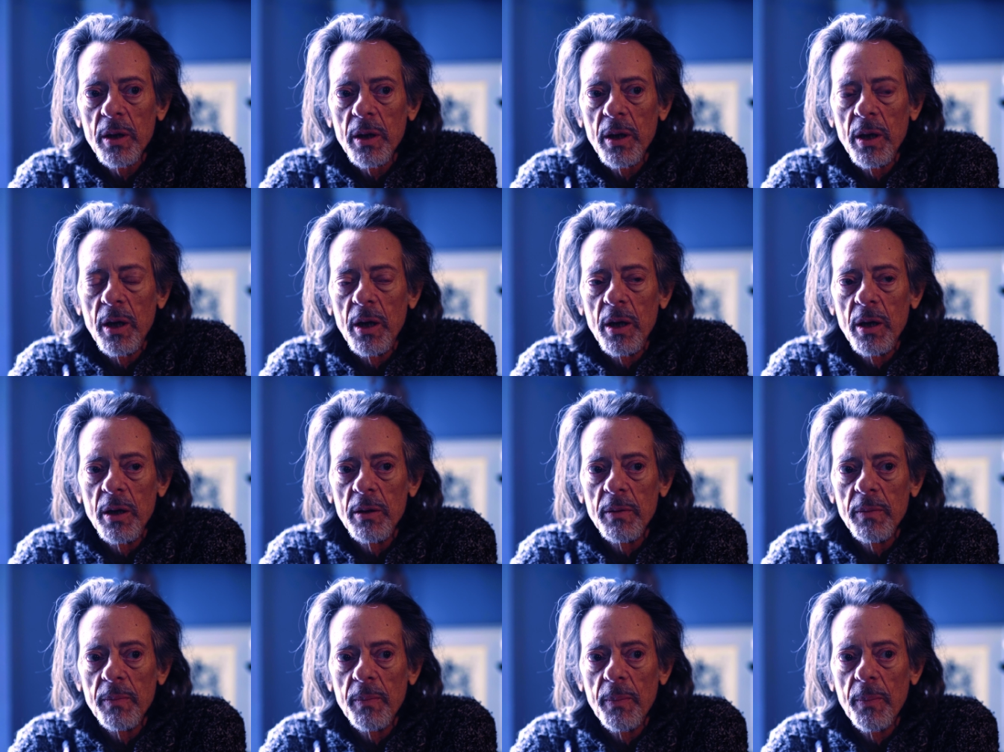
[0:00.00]

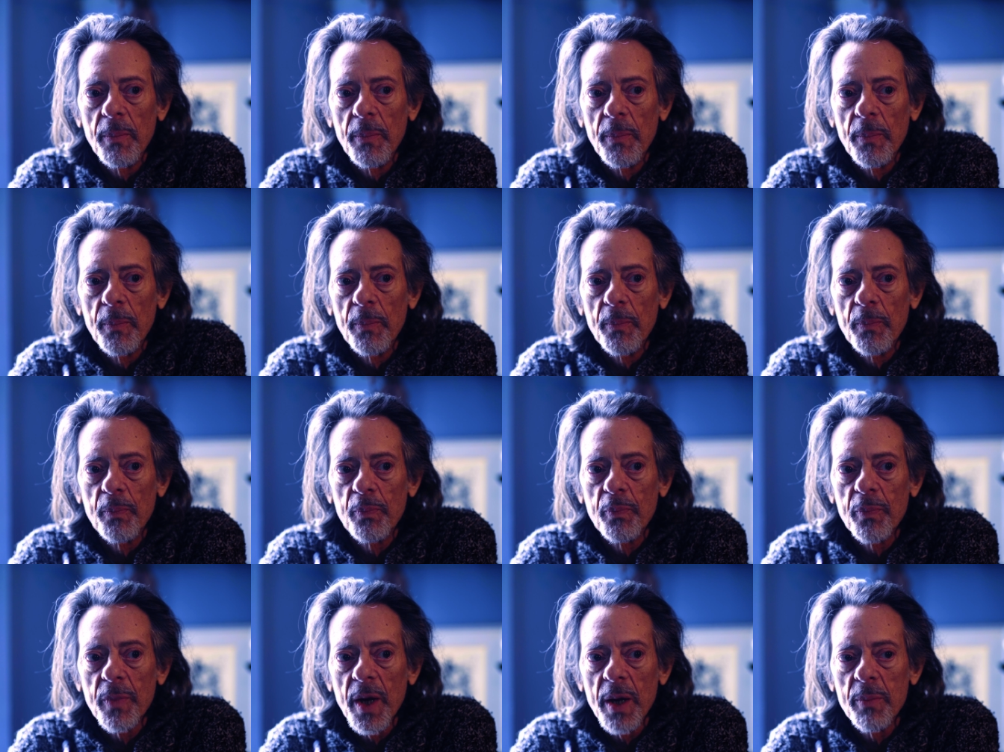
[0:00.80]
Uh,
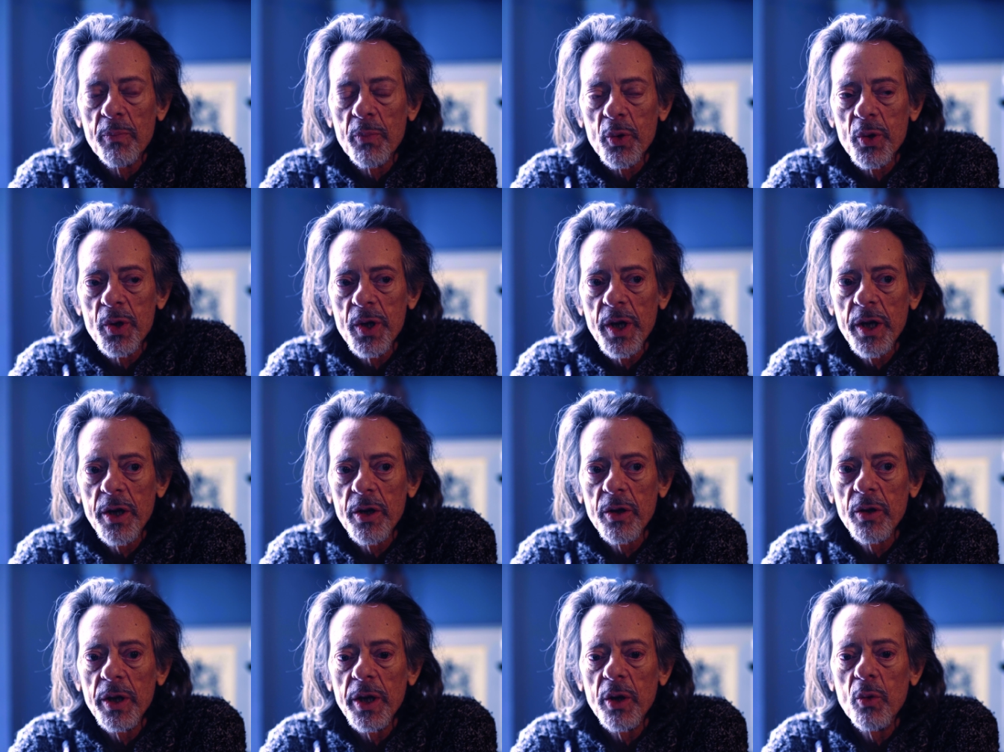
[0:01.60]
and
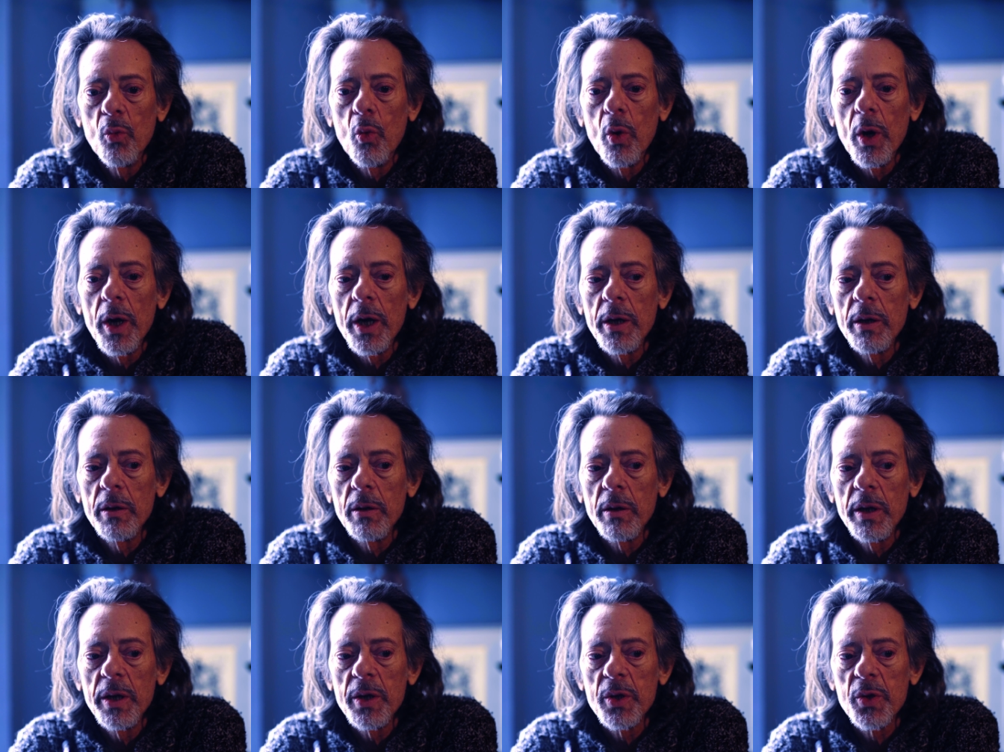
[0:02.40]
particularly when
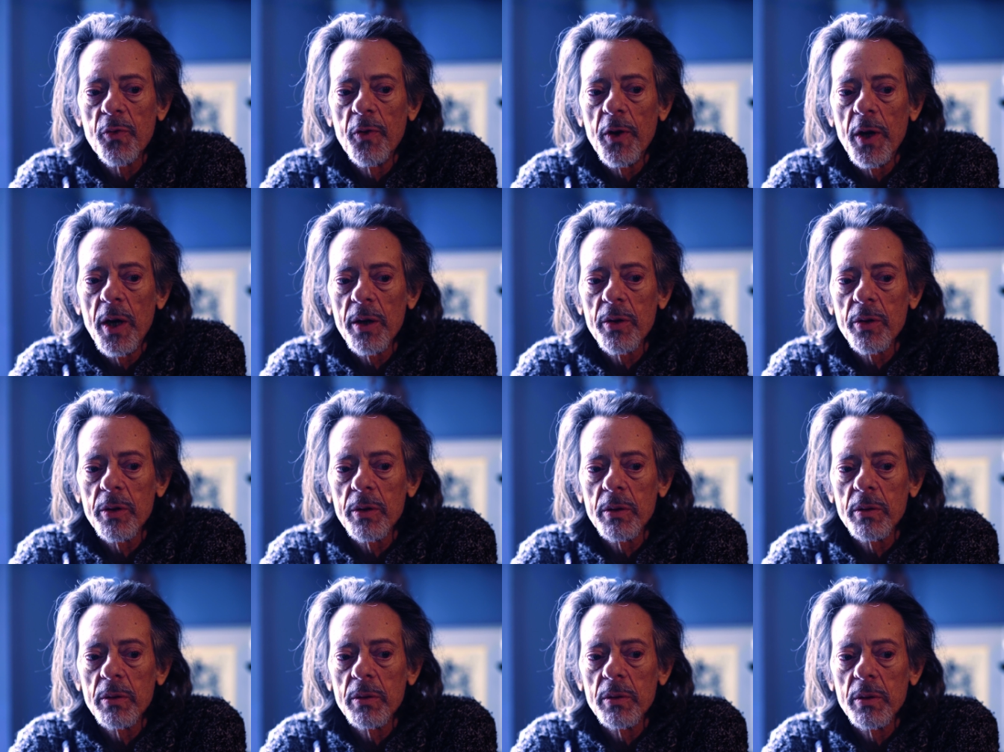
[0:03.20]
his
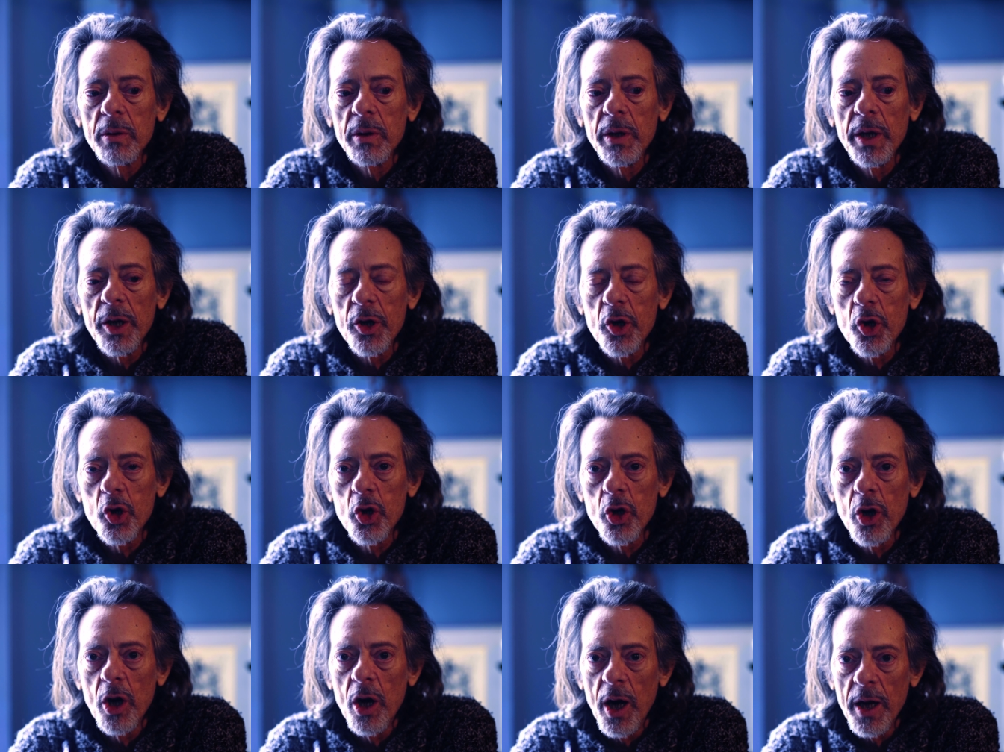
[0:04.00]
father gets
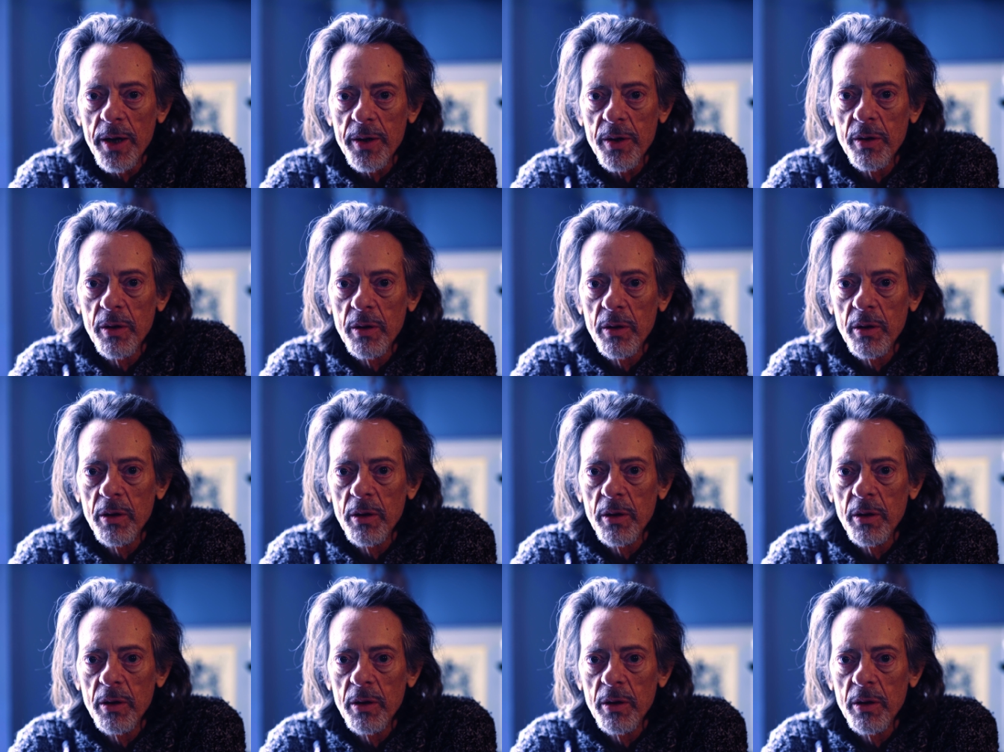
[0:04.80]
shot